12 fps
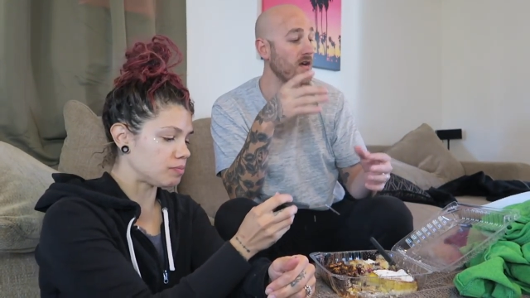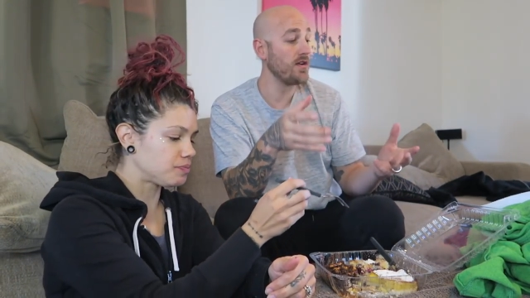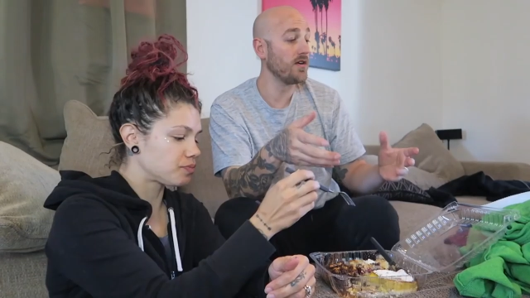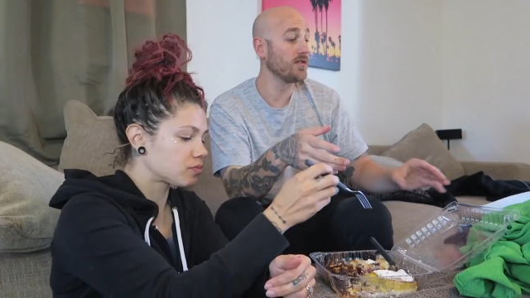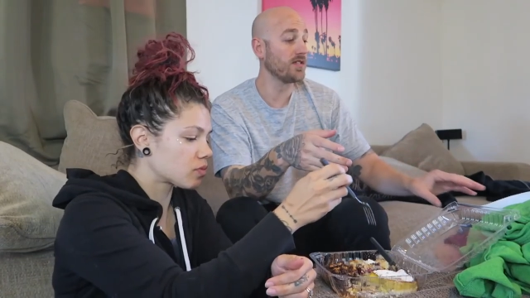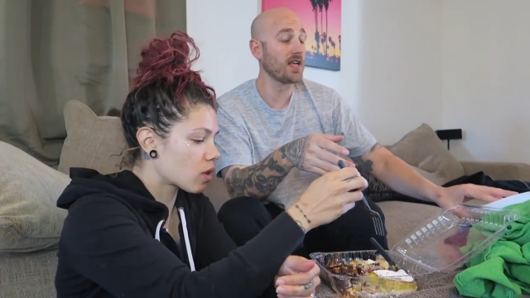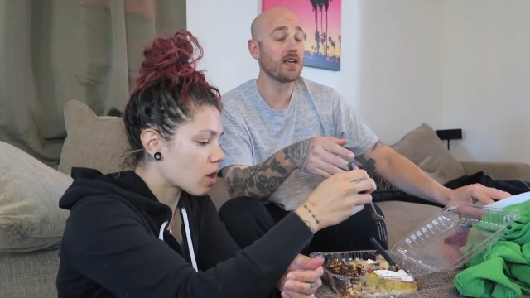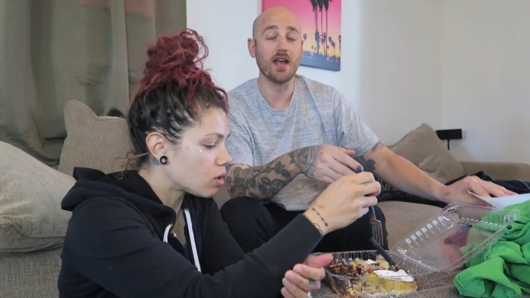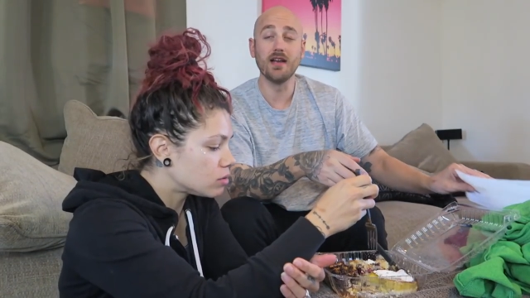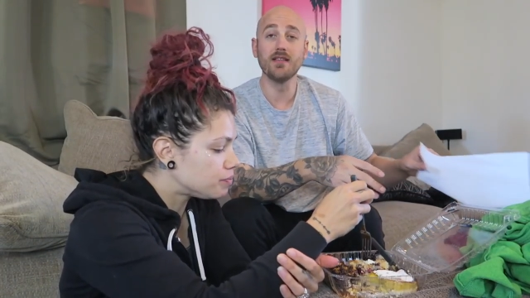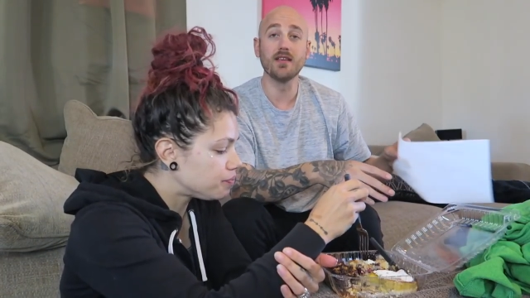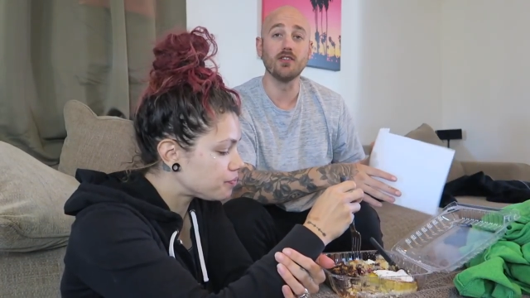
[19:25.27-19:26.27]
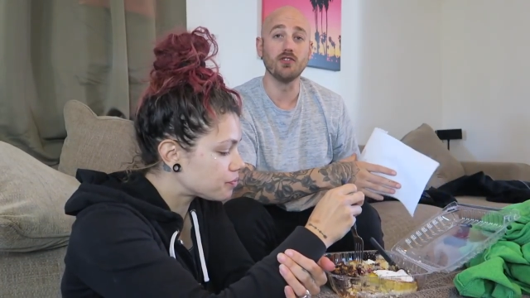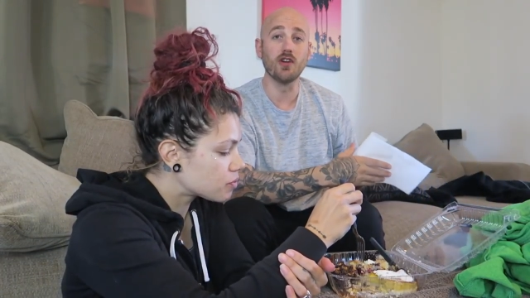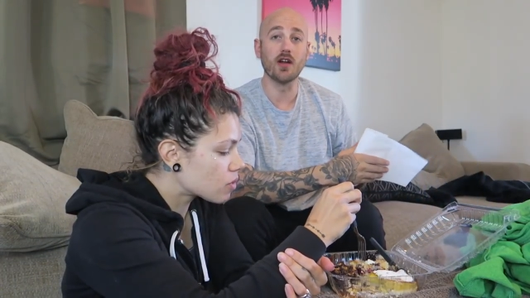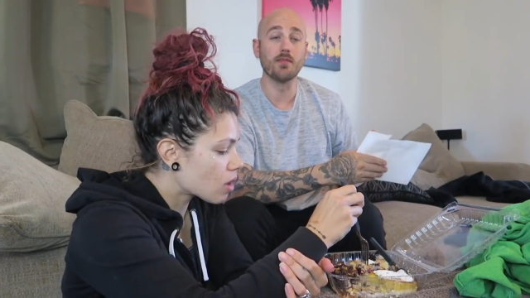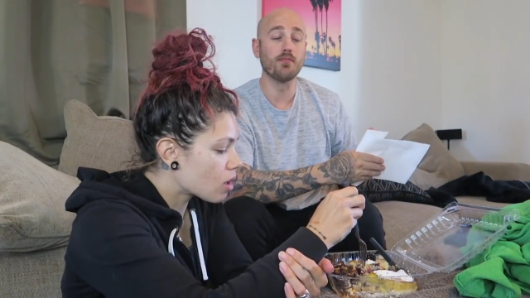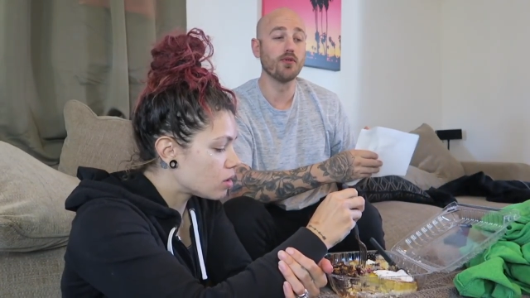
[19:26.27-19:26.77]
Speaker 1: You know, it's like anything.
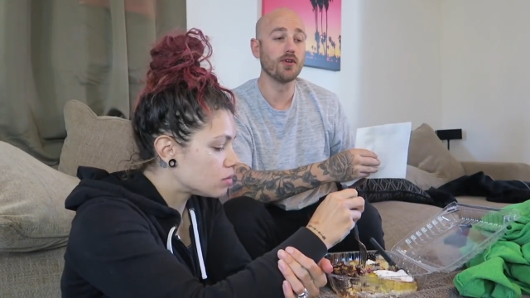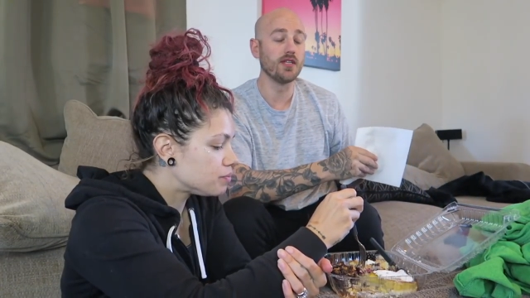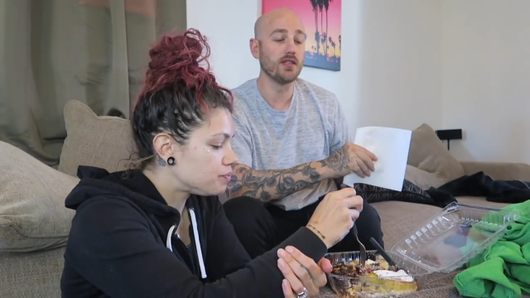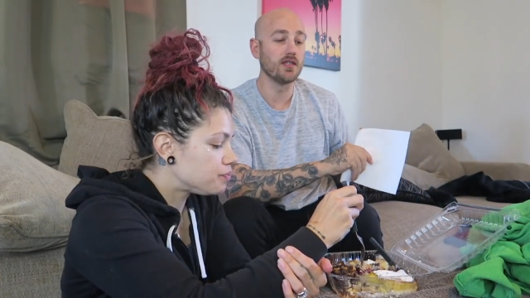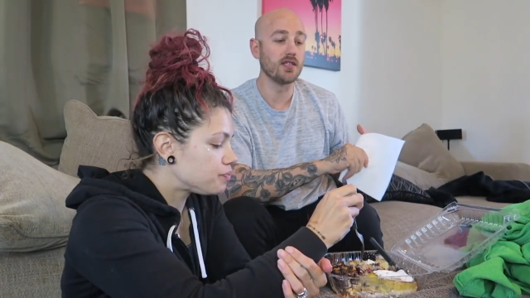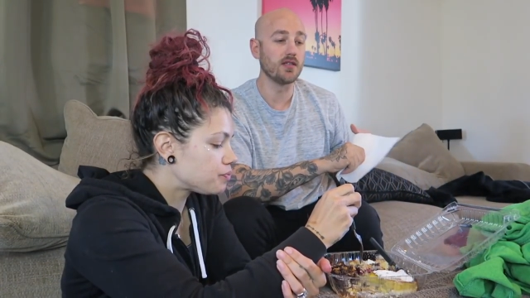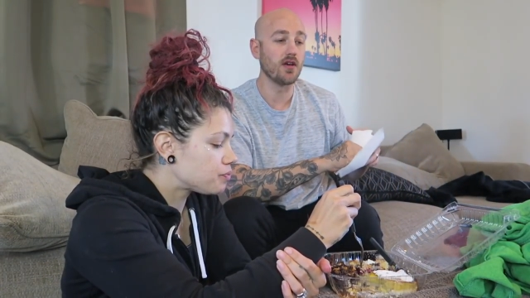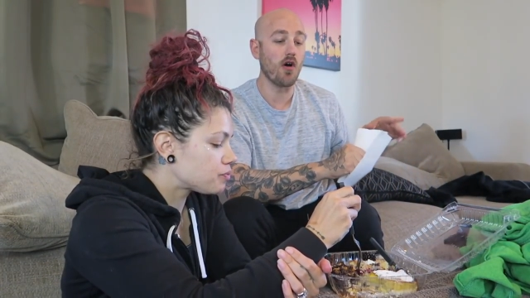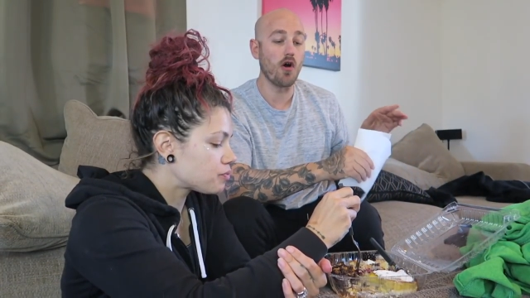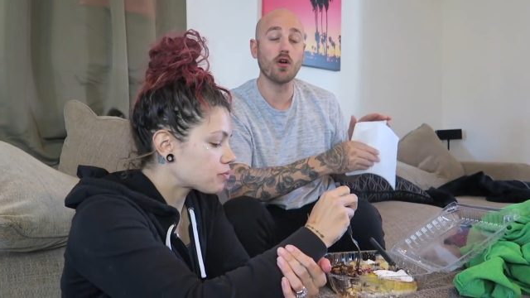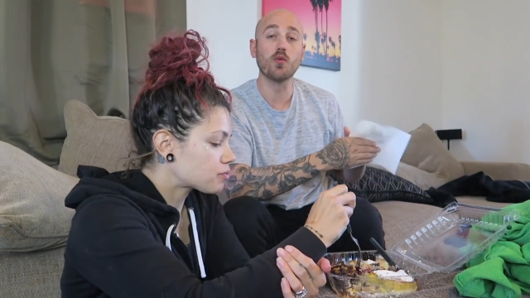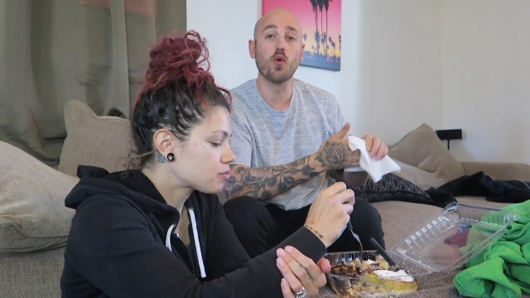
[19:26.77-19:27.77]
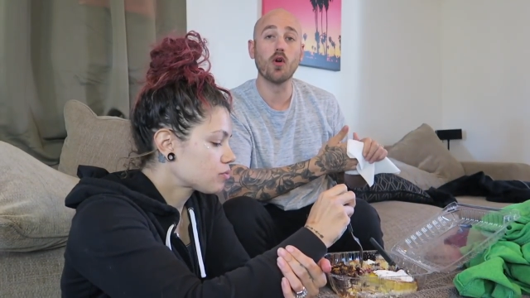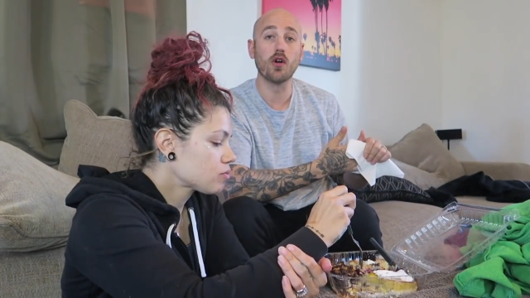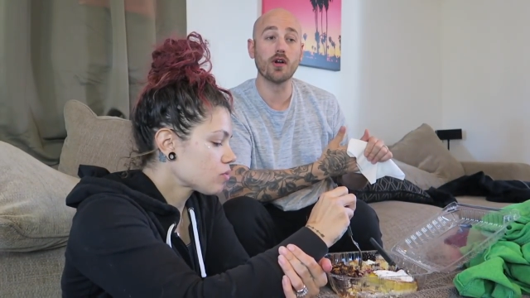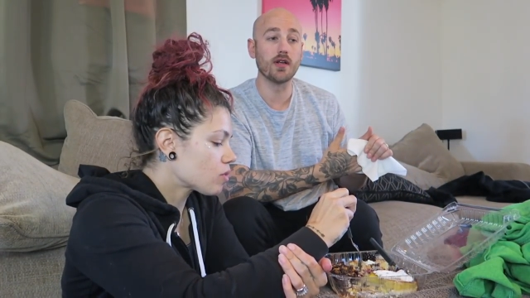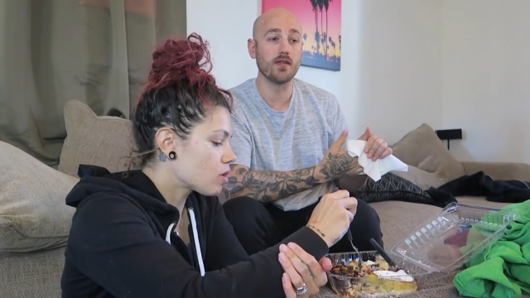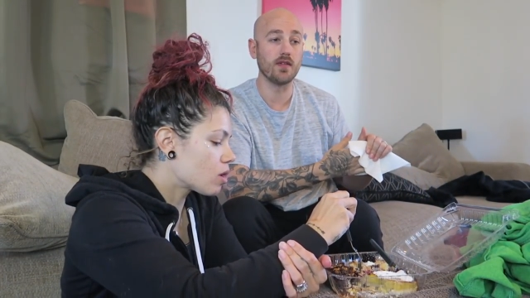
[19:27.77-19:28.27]
You got to put in the hard
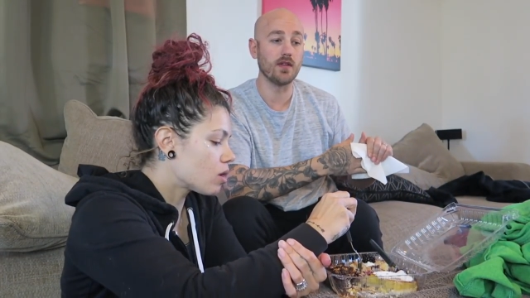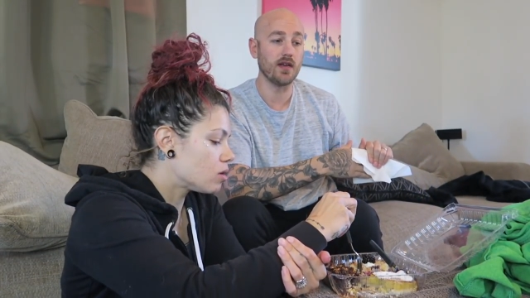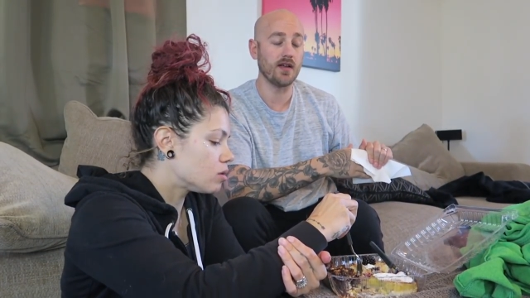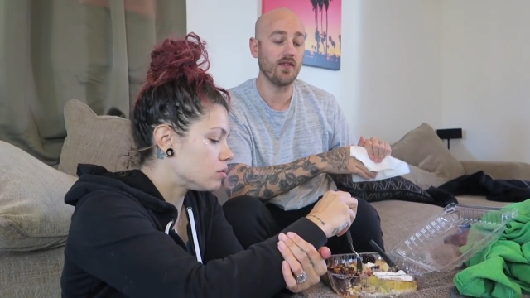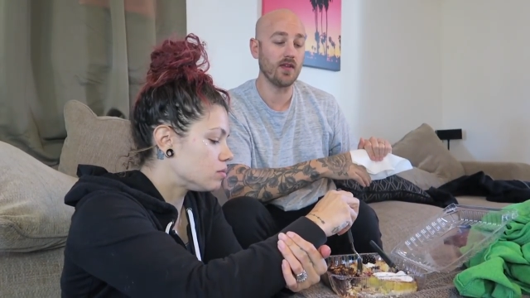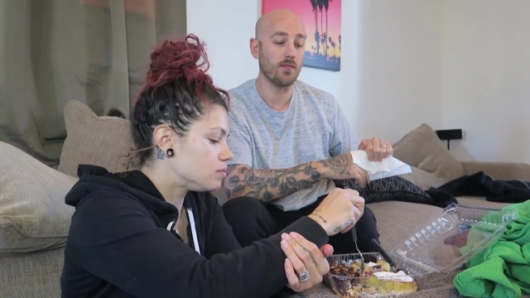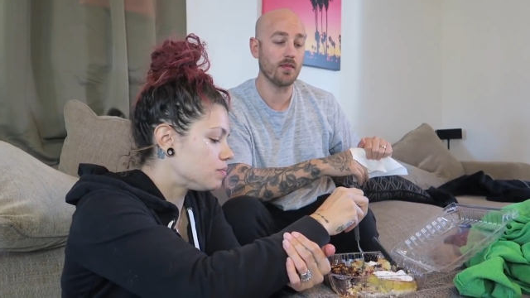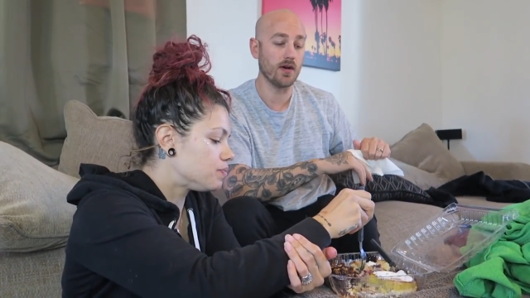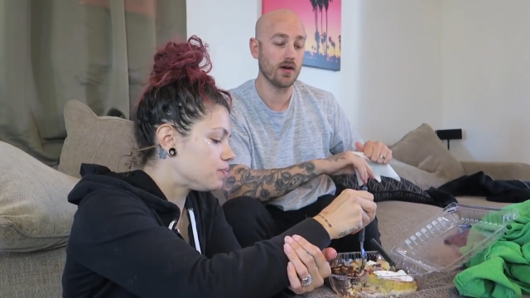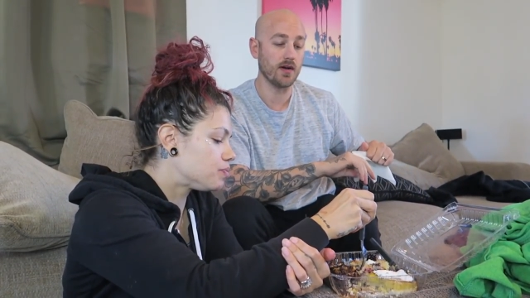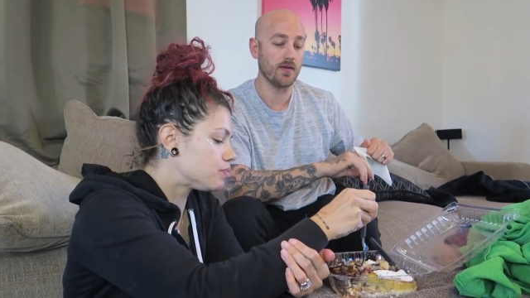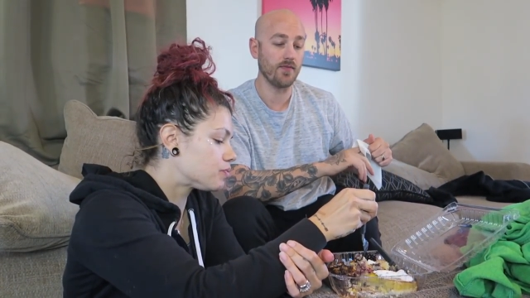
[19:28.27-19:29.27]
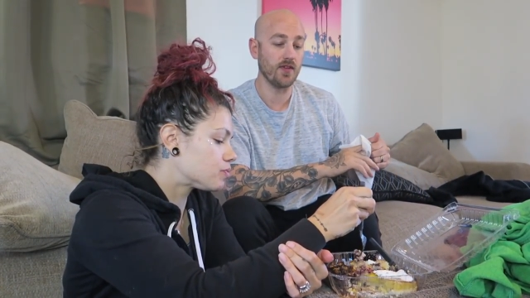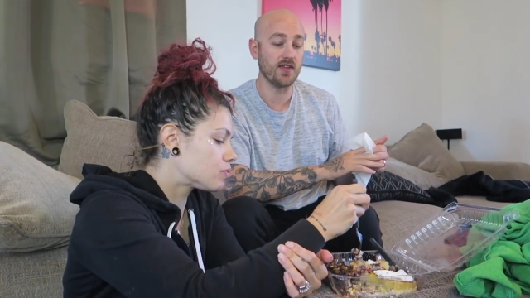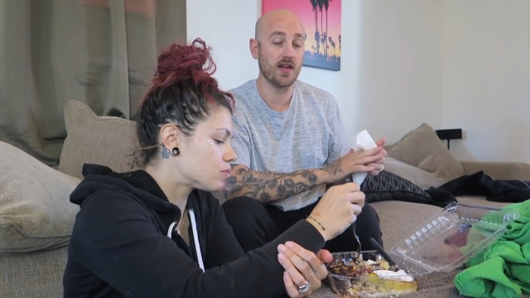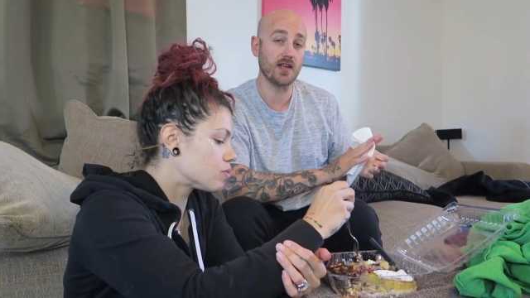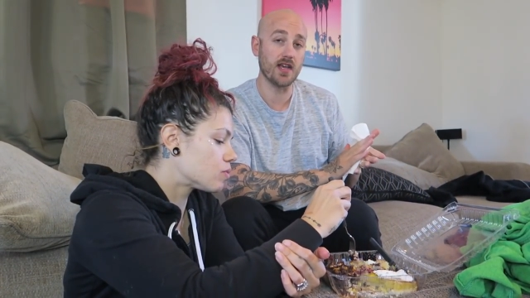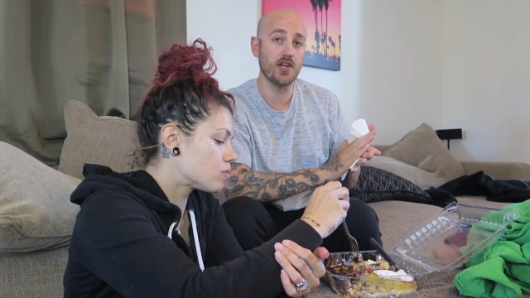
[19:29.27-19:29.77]
work and the
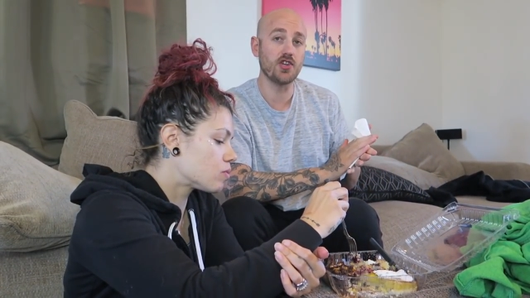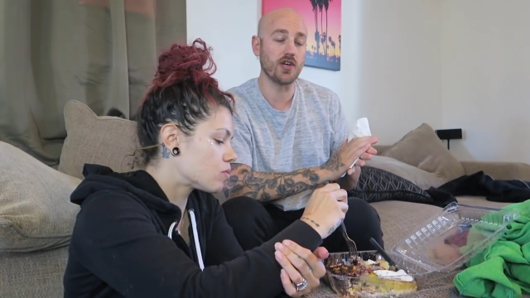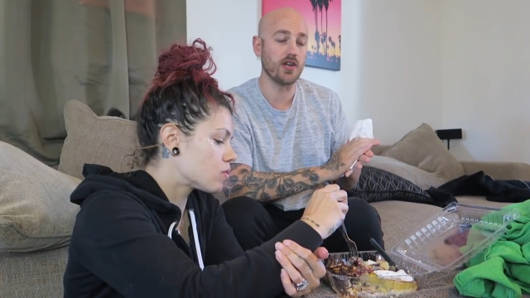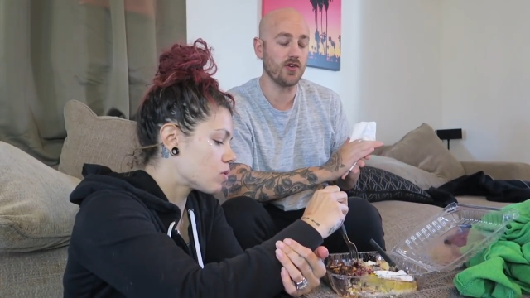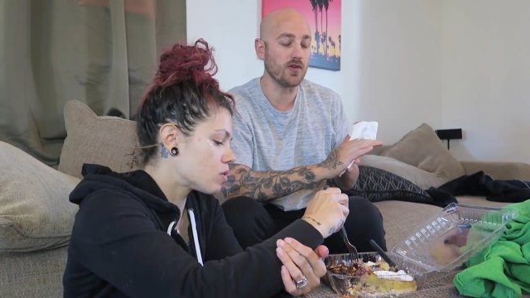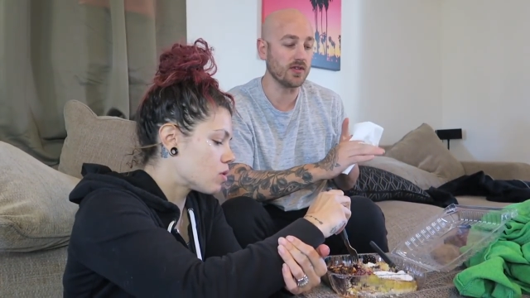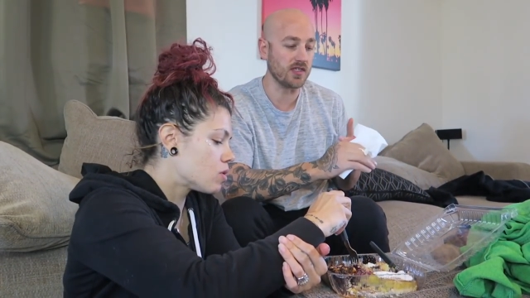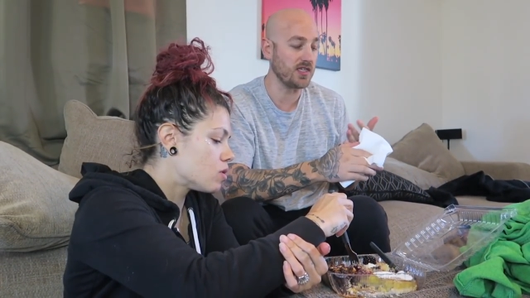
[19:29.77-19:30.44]
dedication, and you can